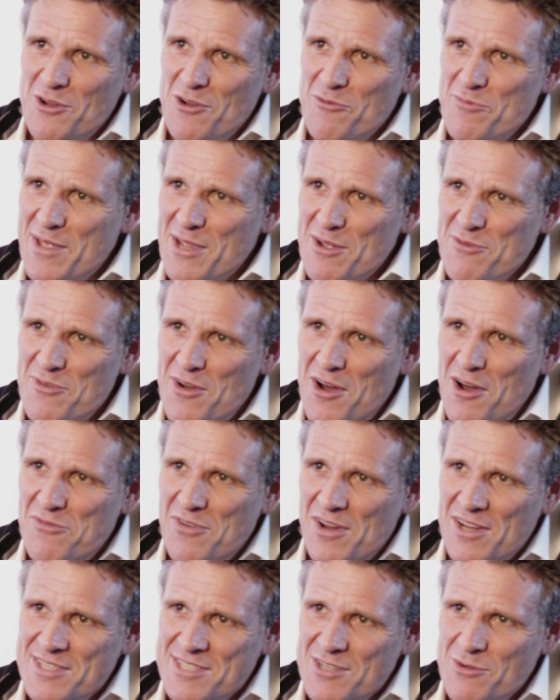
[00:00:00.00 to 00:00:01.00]
of being a
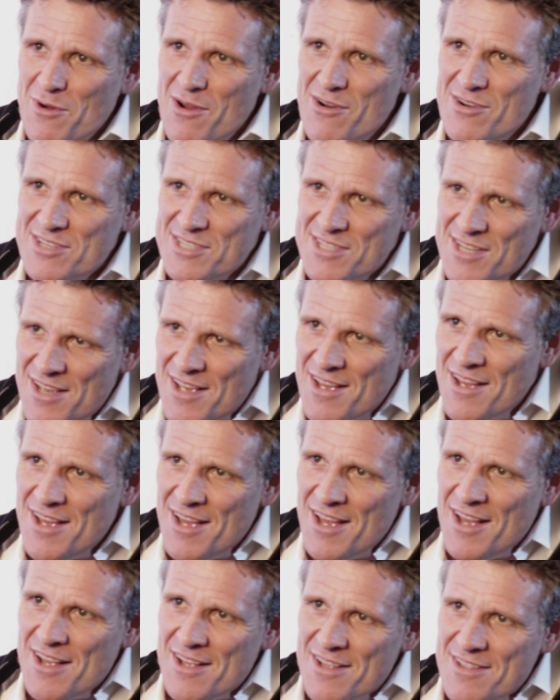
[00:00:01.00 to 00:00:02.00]
firefighter, whereas
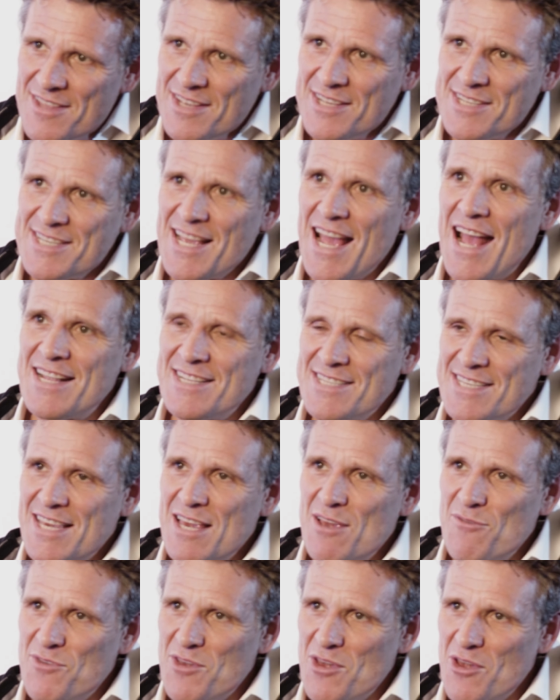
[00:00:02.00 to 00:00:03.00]
these scans
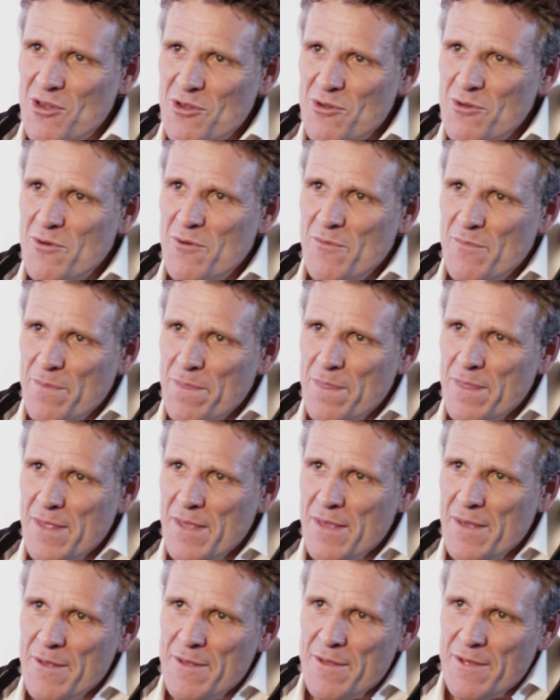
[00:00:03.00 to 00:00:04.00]
give you
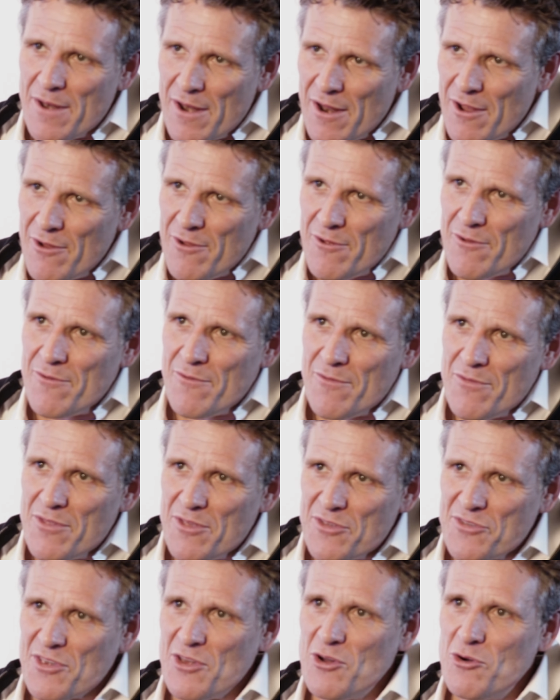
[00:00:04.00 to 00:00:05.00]
the
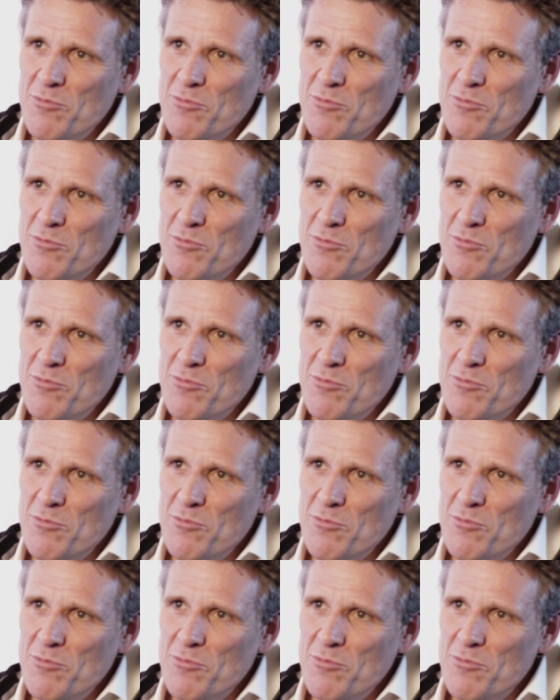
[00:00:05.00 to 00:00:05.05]
skill